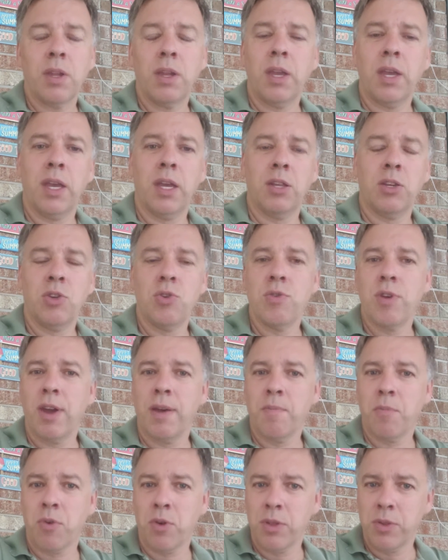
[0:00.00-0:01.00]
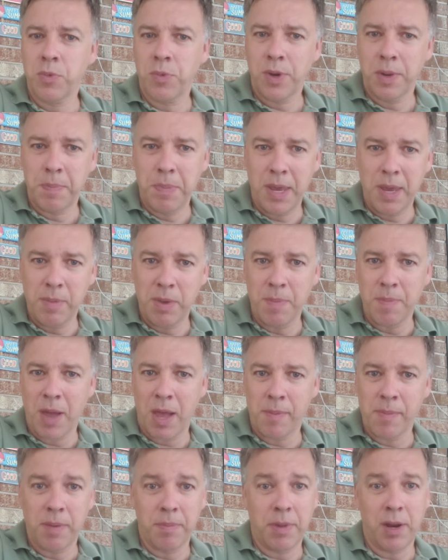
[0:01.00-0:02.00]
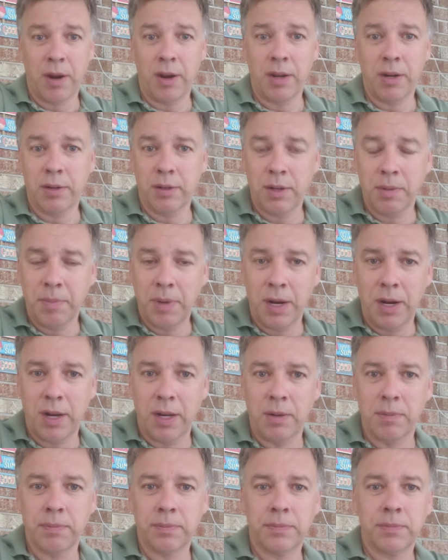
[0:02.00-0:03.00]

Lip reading: and you have more than one baby mama, married or unmarried,